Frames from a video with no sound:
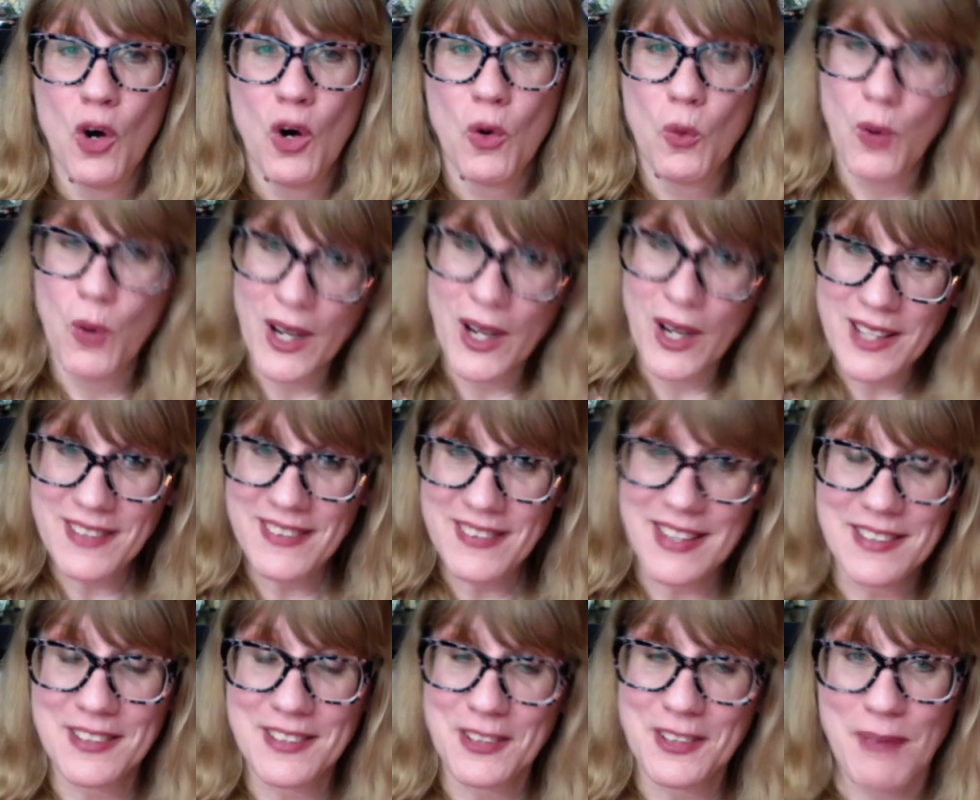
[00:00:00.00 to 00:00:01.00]
"What is
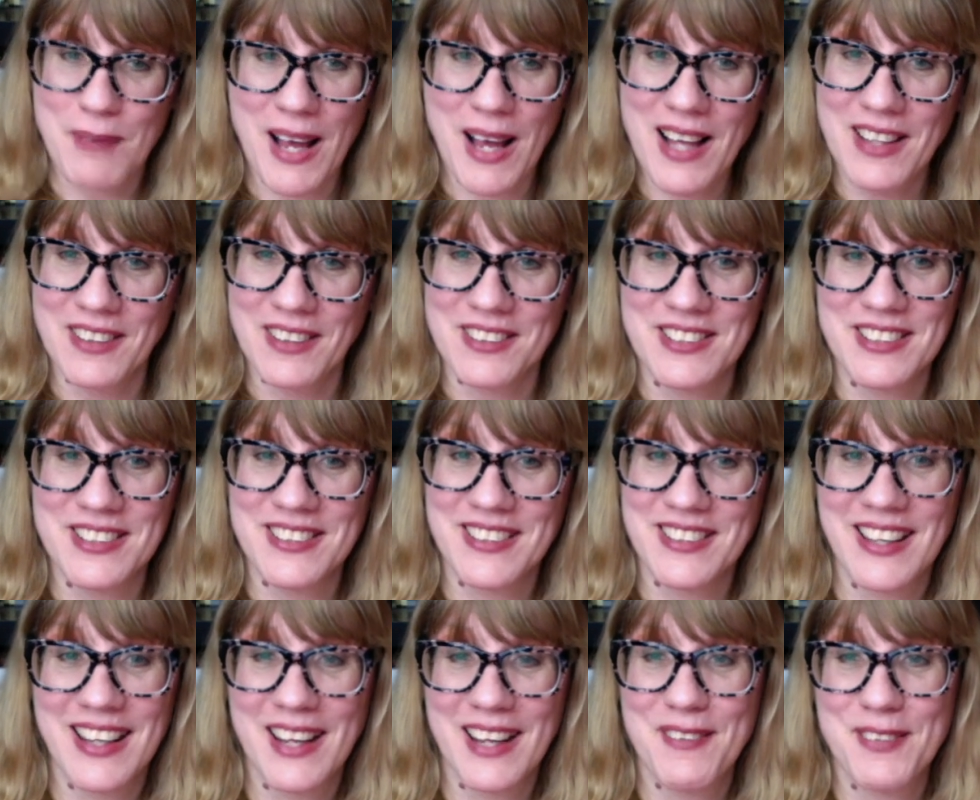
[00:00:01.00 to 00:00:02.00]
that smell?" She's
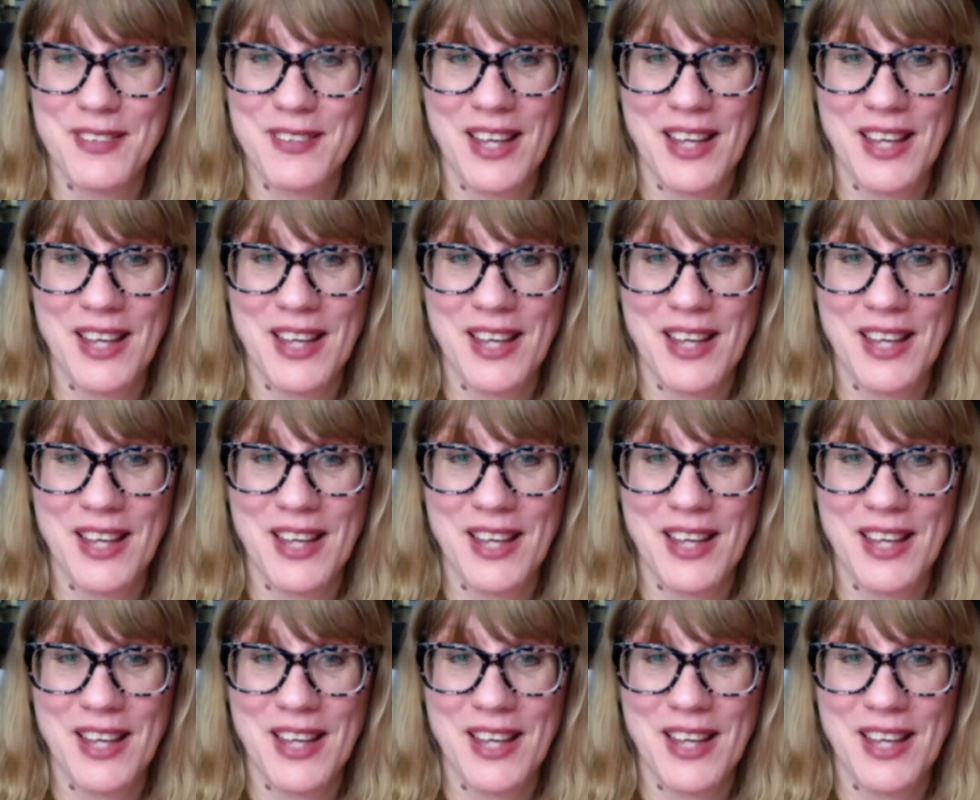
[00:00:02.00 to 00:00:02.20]
like, I've,